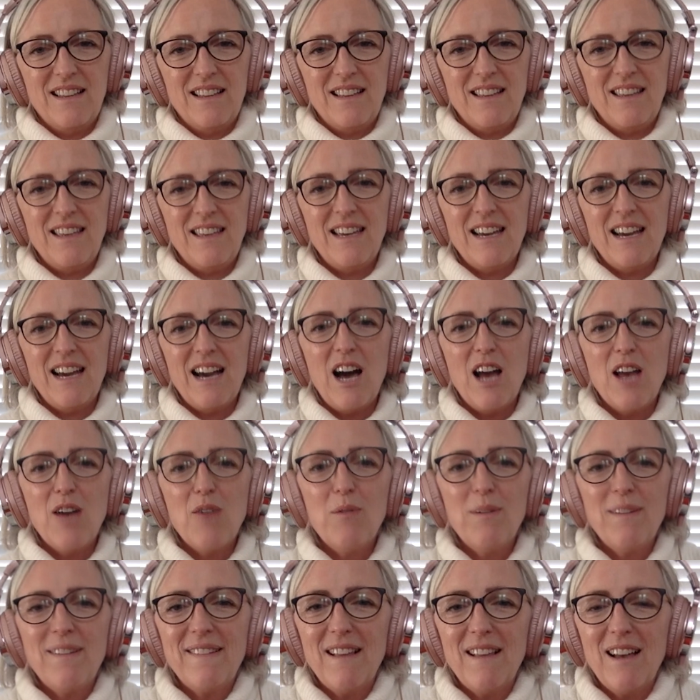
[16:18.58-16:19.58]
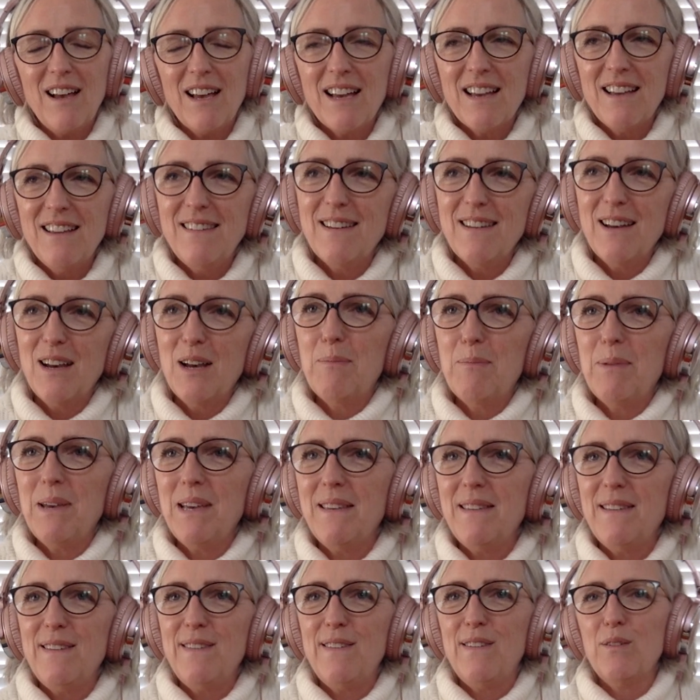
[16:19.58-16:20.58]
Yeah, I always liken
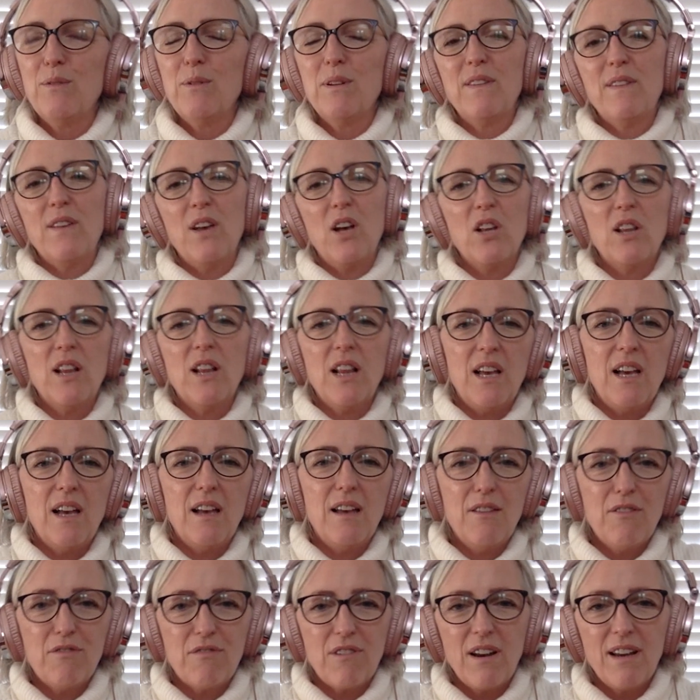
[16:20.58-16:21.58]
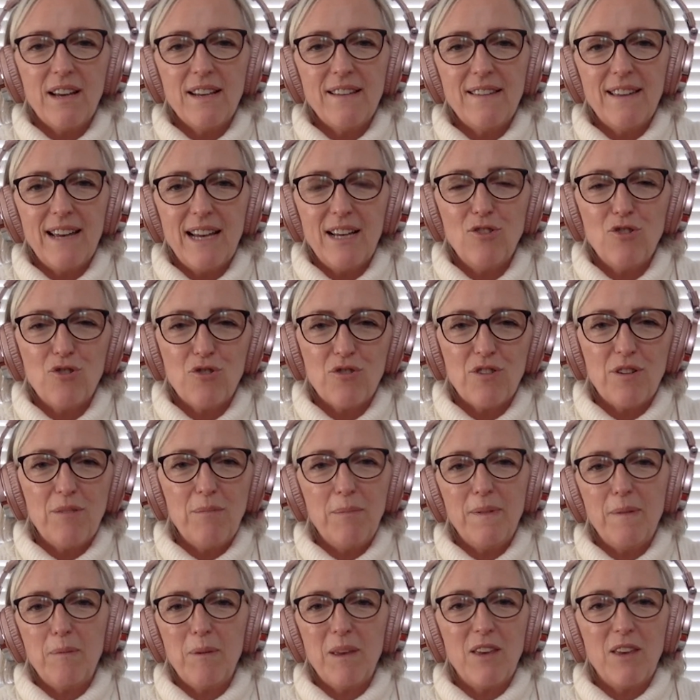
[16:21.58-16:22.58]
diabetes to a toddler throwing
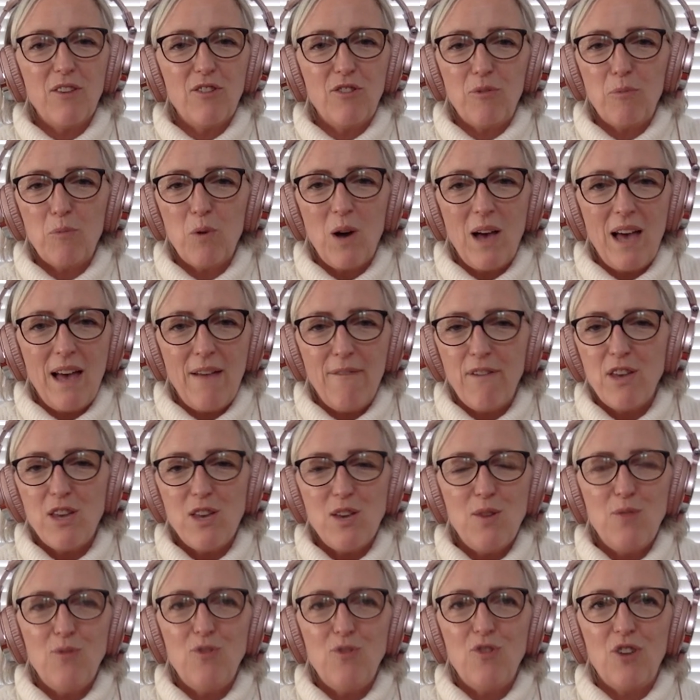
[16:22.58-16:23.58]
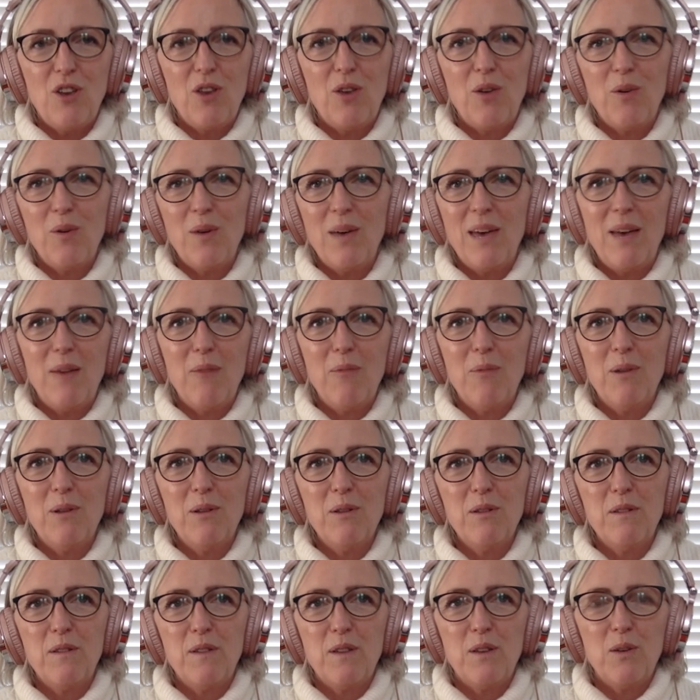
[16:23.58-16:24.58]
tantrums because whatever you do, it
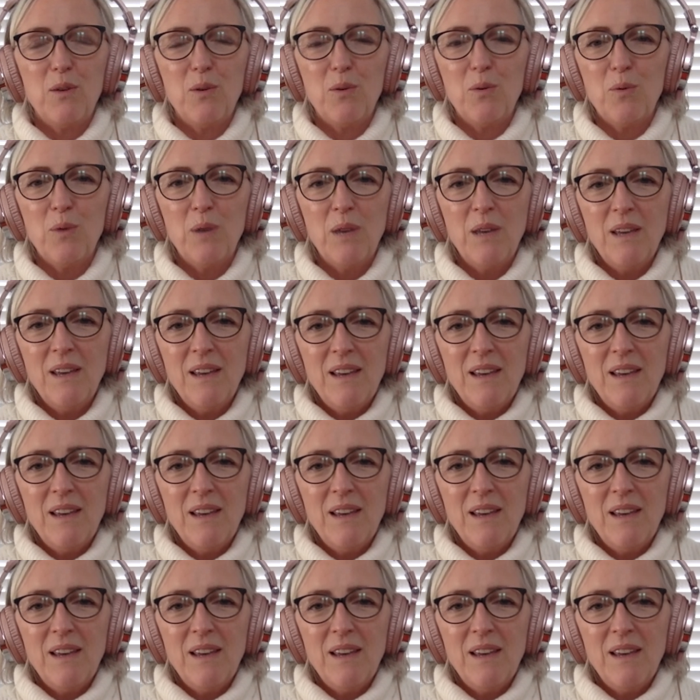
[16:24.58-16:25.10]
will do